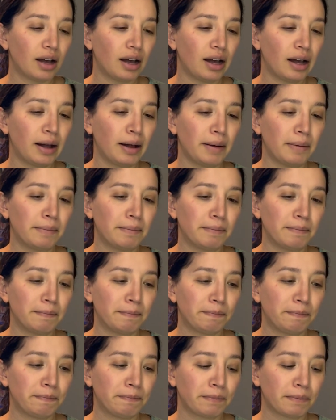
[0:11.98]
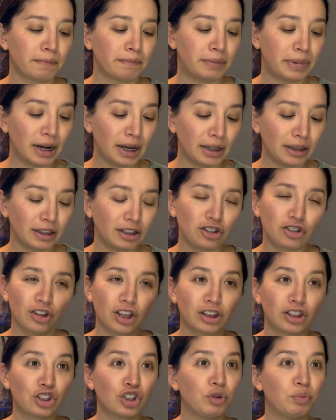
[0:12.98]
But these are like
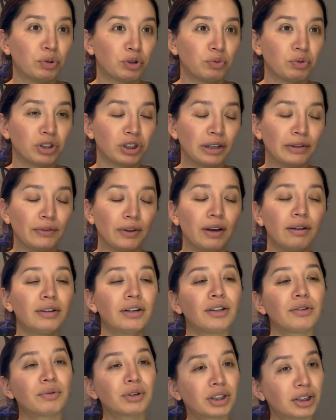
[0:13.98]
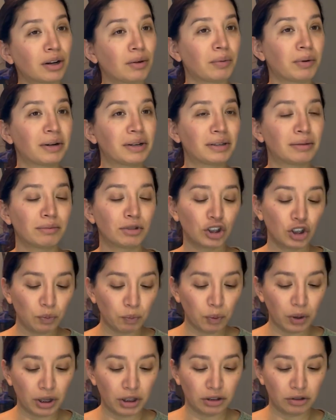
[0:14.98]
the cheapest ones I found. And the reason I wanted some cheap
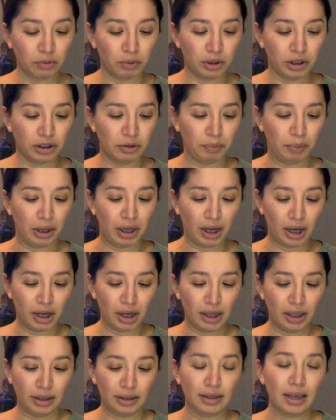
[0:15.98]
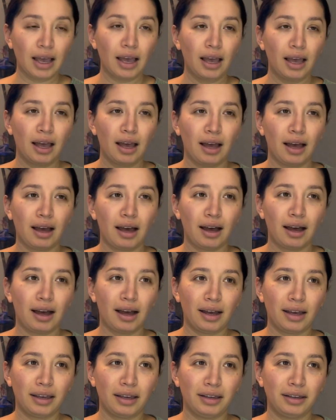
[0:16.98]
ones was because
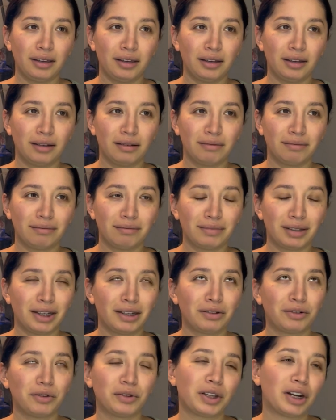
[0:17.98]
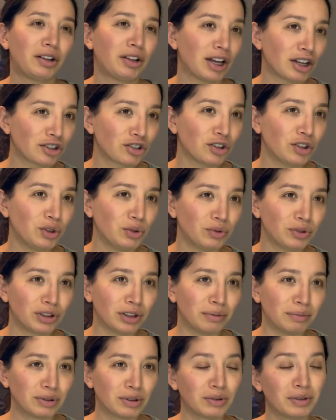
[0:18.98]
I don't know that I'll actually use
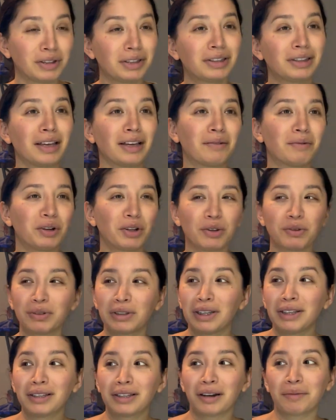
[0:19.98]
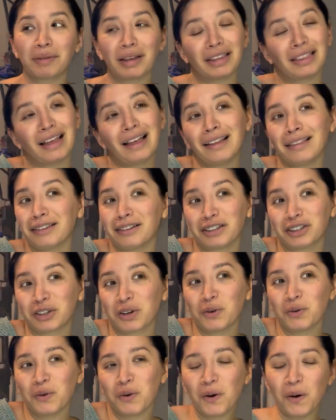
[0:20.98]
them. So this is like one of those things that I'm like, that looks
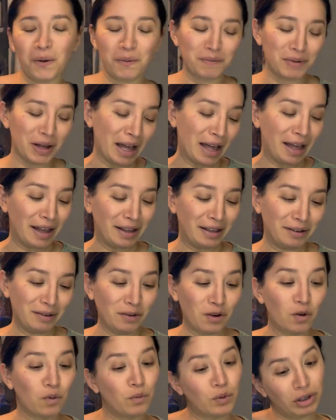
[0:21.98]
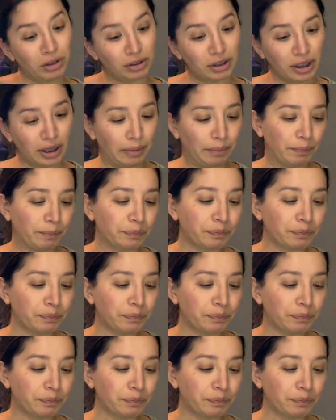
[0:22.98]
cool, but we'll see.